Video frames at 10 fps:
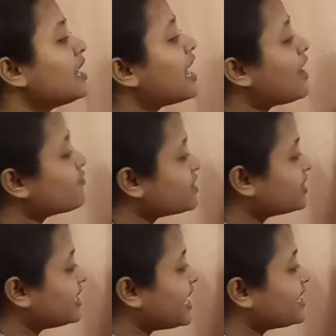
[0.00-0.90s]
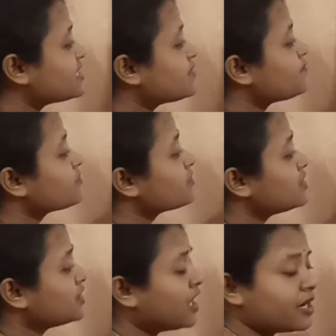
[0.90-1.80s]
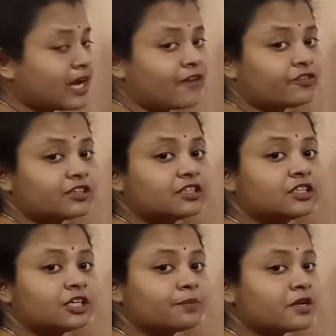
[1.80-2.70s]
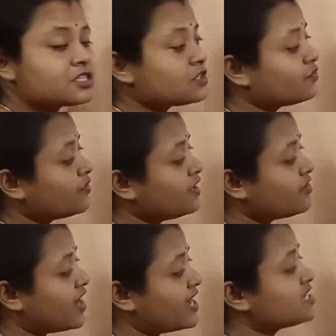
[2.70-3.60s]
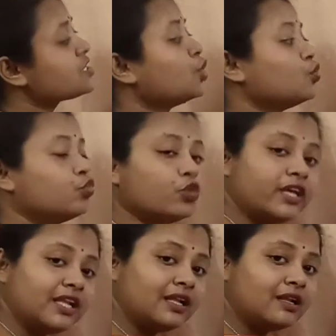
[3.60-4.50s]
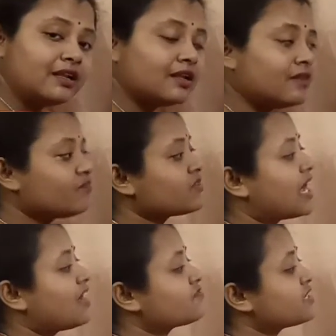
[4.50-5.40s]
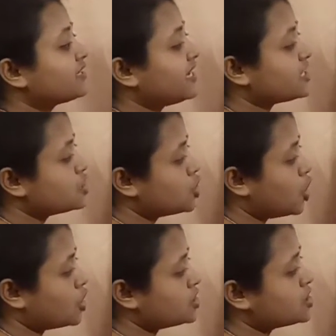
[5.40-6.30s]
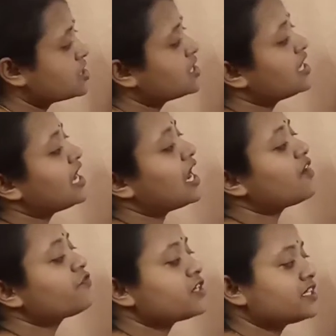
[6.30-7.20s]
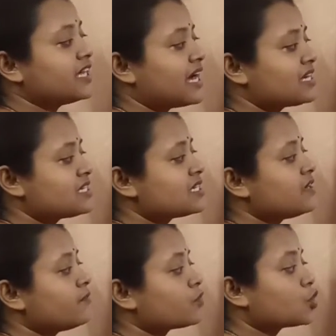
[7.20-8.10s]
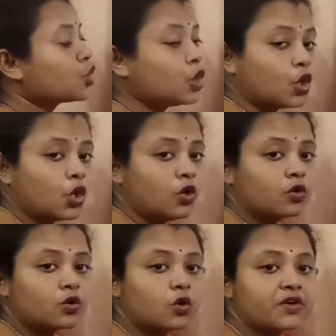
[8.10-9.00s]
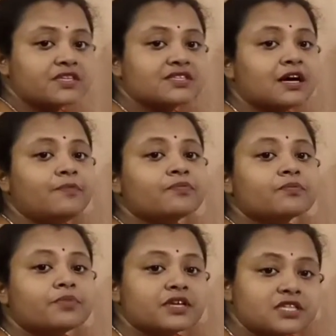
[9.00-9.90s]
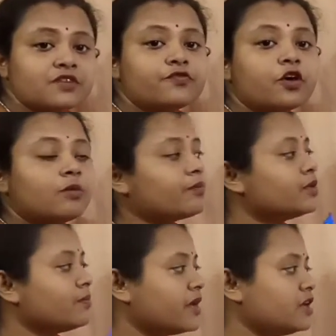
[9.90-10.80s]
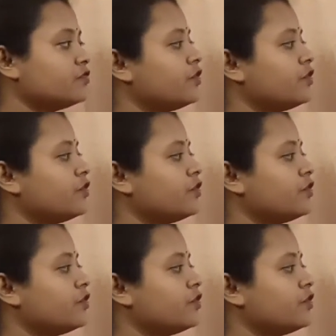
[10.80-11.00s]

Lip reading: After that after the third person we will write will. After that not. After that go. Go is the present form of the main